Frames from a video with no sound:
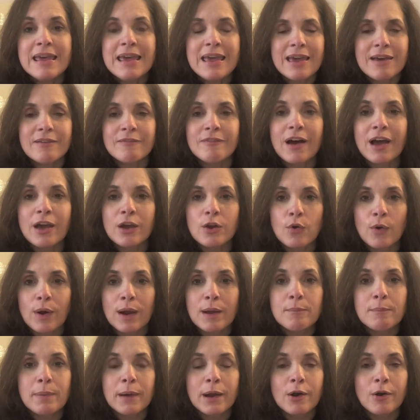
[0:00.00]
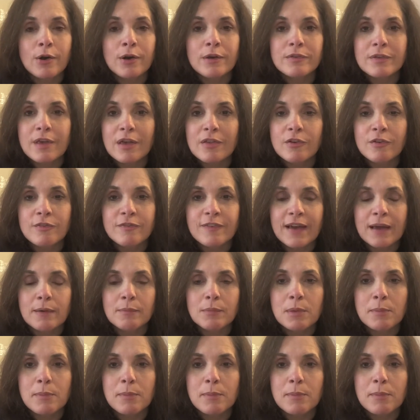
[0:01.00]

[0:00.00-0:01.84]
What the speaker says: invite grandparents, other family